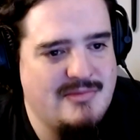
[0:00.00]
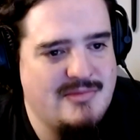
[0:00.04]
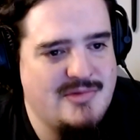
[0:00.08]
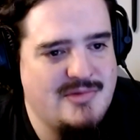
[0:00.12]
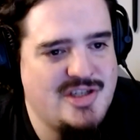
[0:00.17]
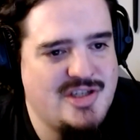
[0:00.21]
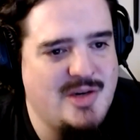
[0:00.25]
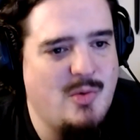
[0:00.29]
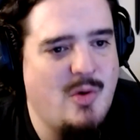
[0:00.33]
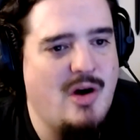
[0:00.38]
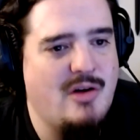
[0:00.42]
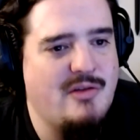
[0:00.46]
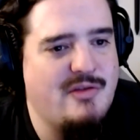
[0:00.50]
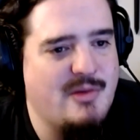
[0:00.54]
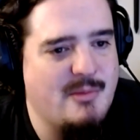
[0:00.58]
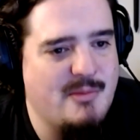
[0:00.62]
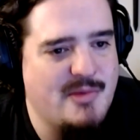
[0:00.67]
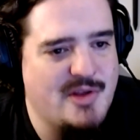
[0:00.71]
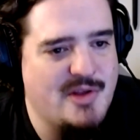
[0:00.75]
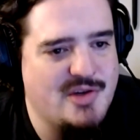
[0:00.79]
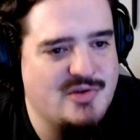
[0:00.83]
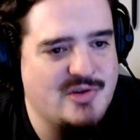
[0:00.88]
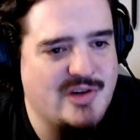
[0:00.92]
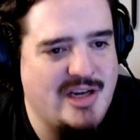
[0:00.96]
She woke
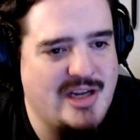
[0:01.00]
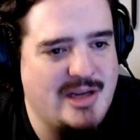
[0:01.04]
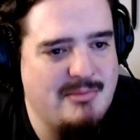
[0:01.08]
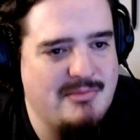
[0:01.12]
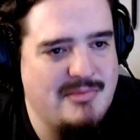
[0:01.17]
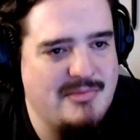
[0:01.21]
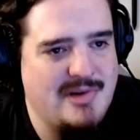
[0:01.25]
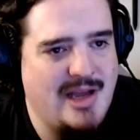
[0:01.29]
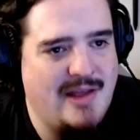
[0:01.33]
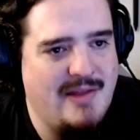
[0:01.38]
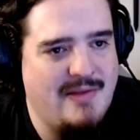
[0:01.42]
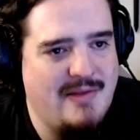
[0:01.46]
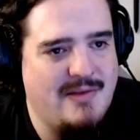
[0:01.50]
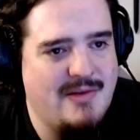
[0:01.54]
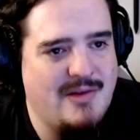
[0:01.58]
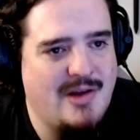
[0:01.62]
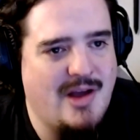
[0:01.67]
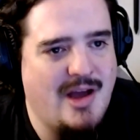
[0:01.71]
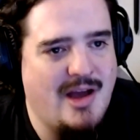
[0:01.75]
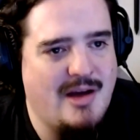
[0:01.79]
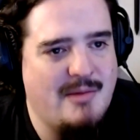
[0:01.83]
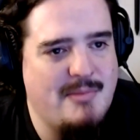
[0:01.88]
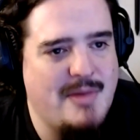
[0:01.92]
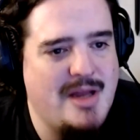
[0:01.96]
from the dream, and
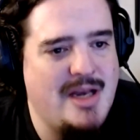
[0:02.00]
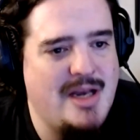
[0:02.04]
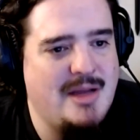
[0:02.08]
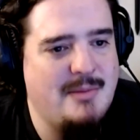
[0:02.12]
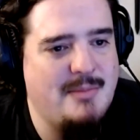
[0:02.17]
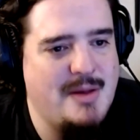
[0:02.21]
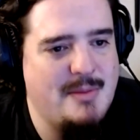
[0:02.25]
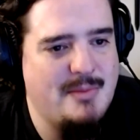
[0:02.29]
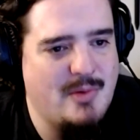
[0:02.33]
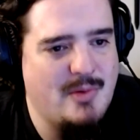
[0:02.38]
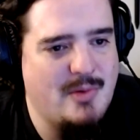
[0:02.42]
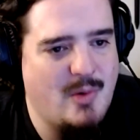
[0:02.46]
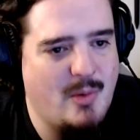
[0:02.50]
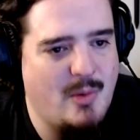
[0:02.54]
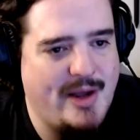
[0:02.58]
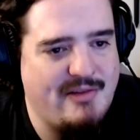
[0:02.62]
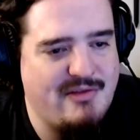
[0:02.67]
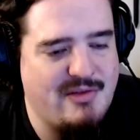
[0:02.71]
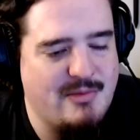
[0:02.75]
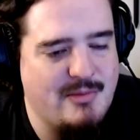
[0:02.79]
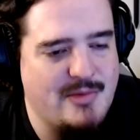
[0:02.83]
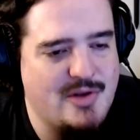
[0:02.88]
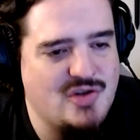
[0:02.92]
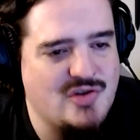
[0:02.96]
many people will
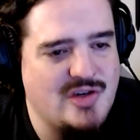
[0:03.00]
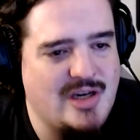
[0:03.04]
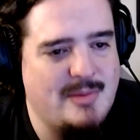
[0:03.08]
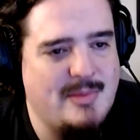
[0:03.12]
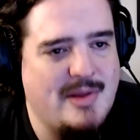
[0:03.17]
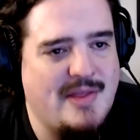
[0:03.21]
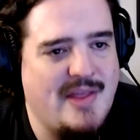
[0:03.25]
wake from the dream,